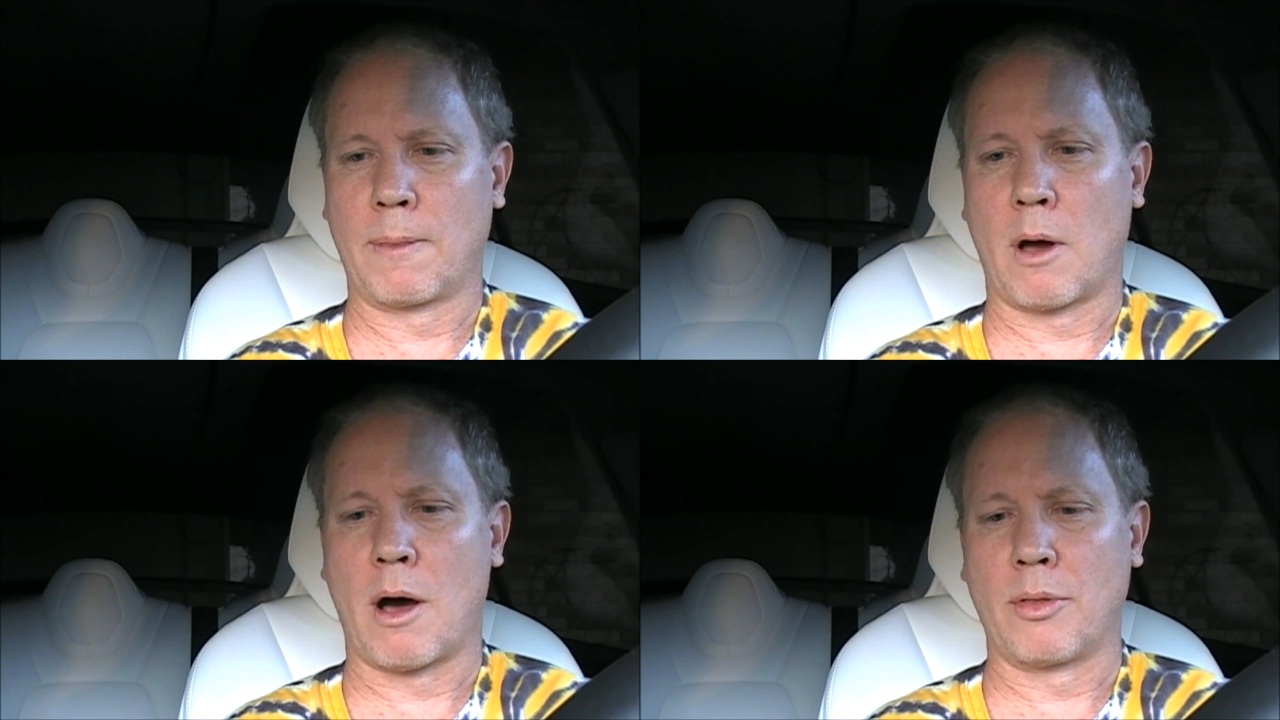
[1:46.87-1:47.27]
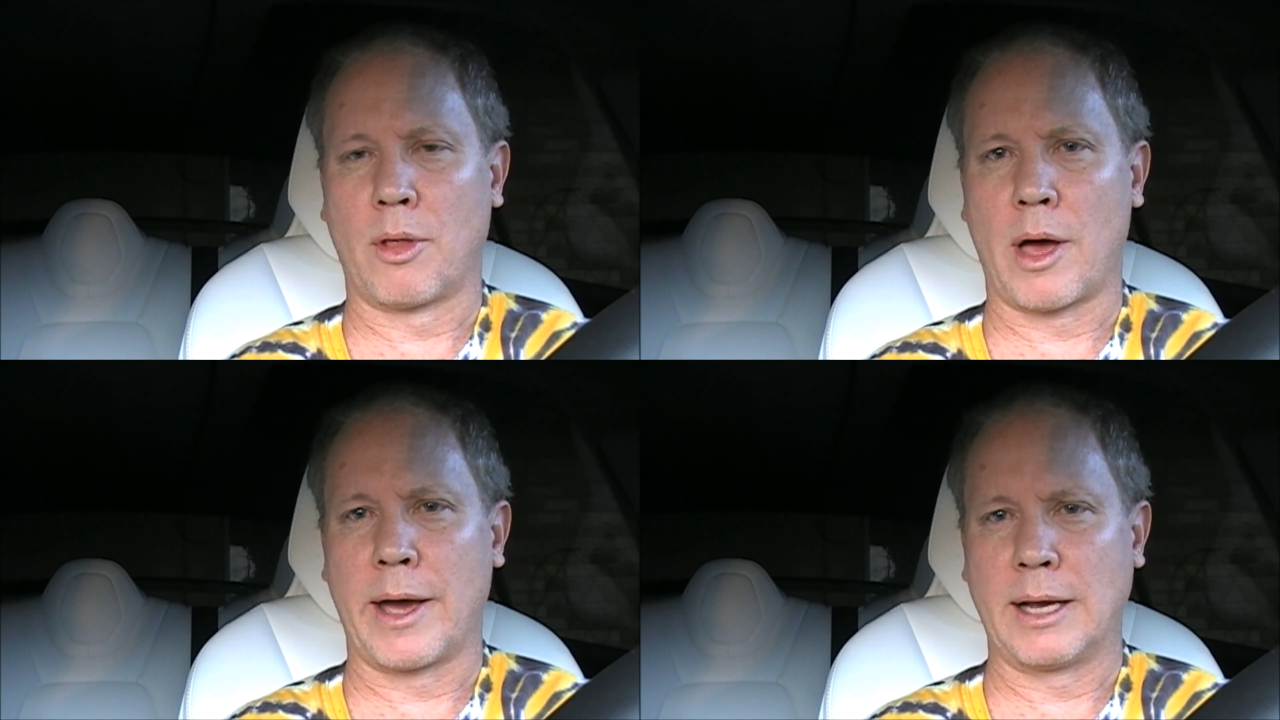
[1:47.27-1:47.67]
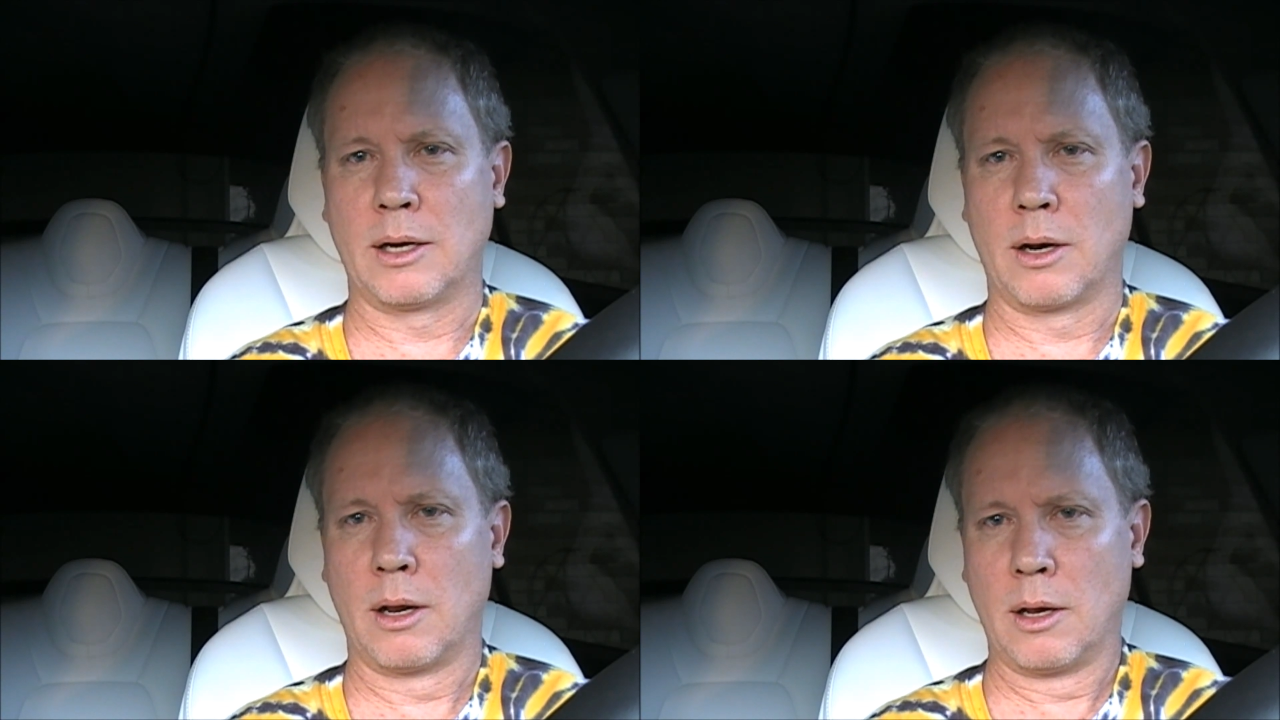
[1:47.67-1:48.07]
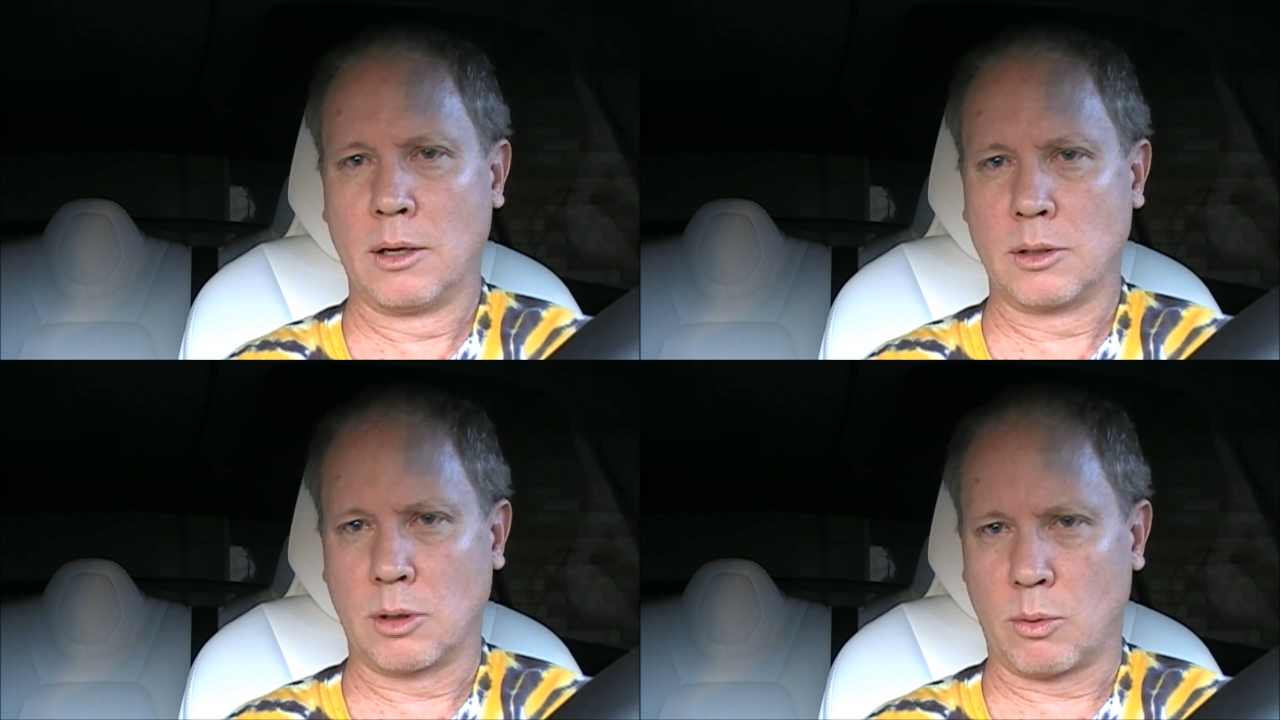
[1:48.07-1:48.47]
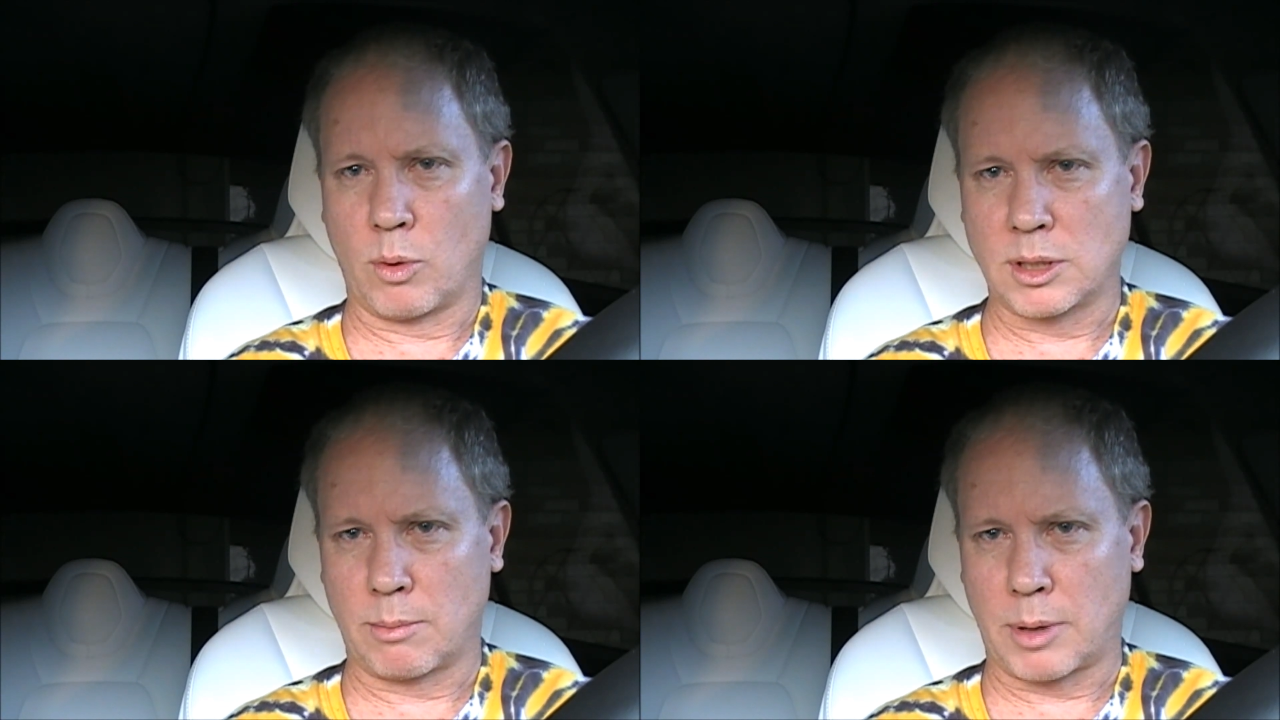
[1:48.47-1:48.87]
online. So it
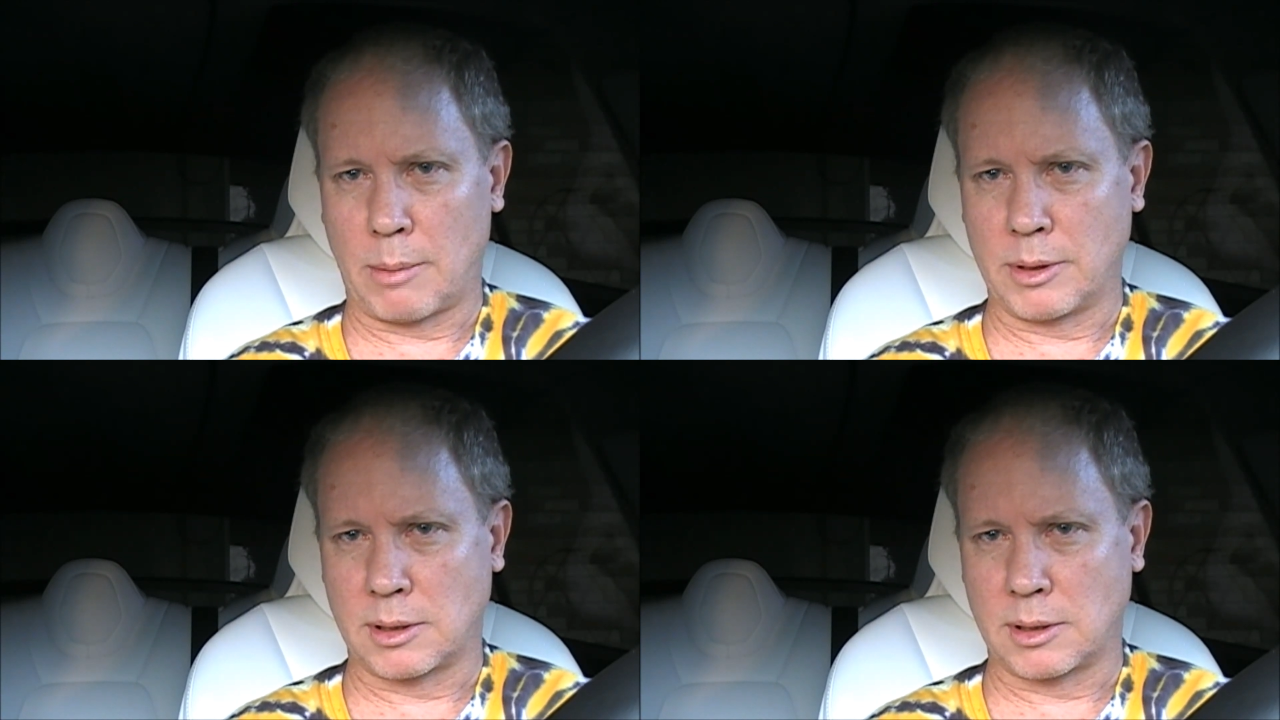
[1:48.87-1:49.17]
wasn't probably